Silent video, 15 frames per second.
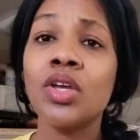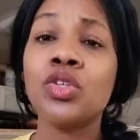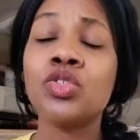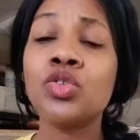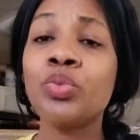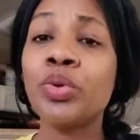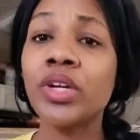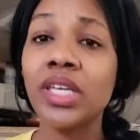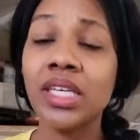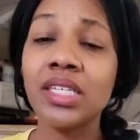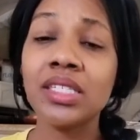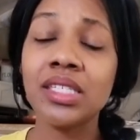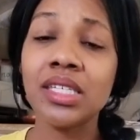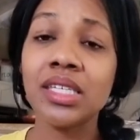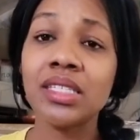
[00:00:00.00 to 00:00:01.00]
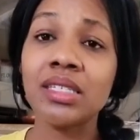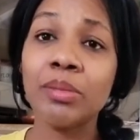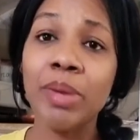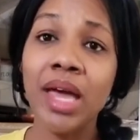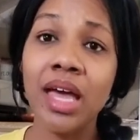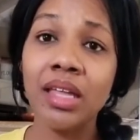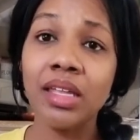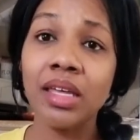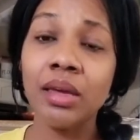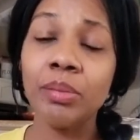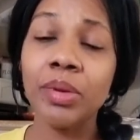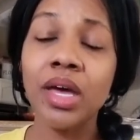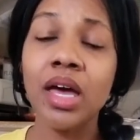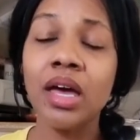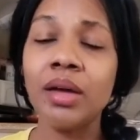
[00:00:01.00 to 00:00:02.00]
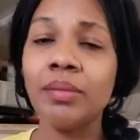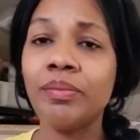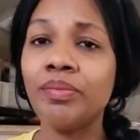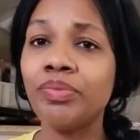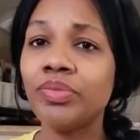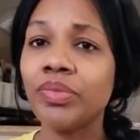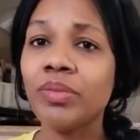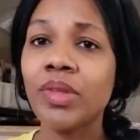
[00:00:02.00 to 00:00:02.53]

super easy to pile up um,